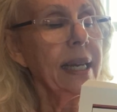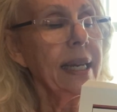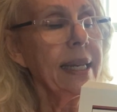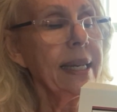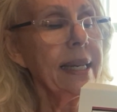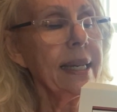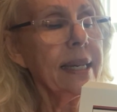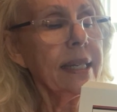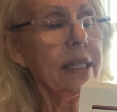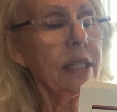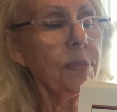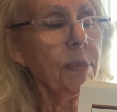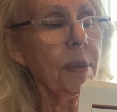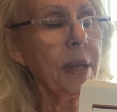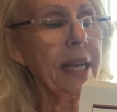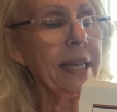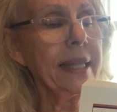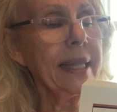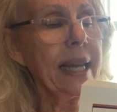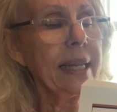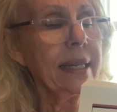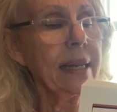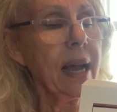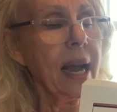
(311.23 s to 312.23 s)
He
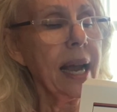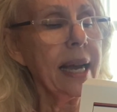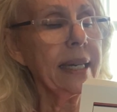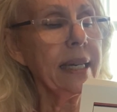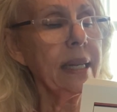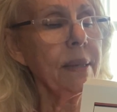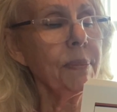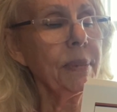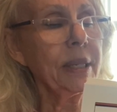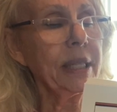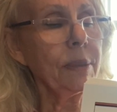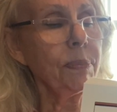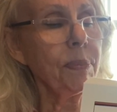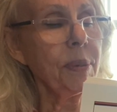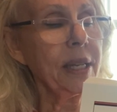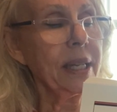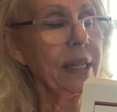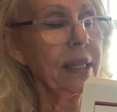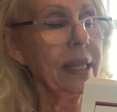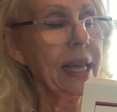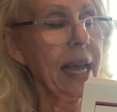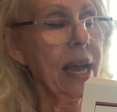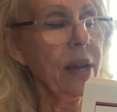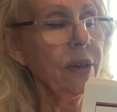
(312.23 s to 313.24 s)
explained that Heidi must be
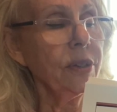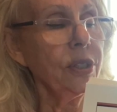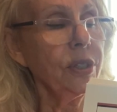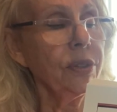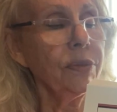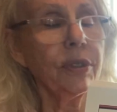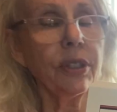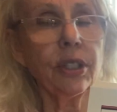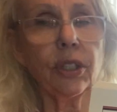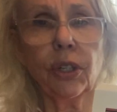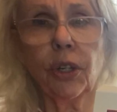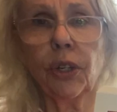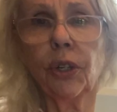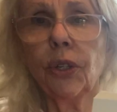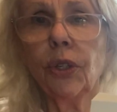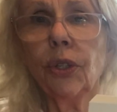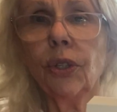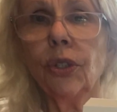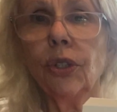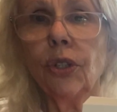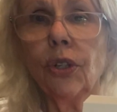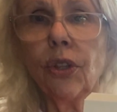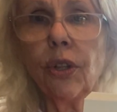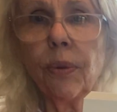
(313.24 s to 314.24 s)
allowed to
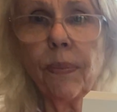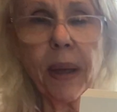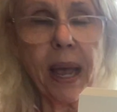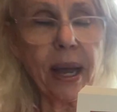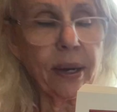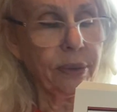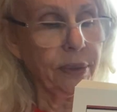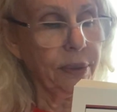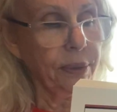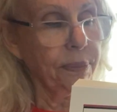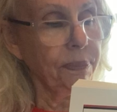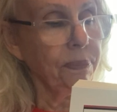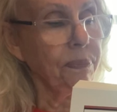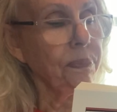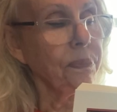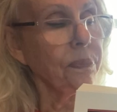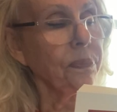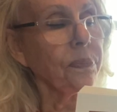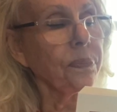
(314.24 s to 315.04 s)
return to the mountain.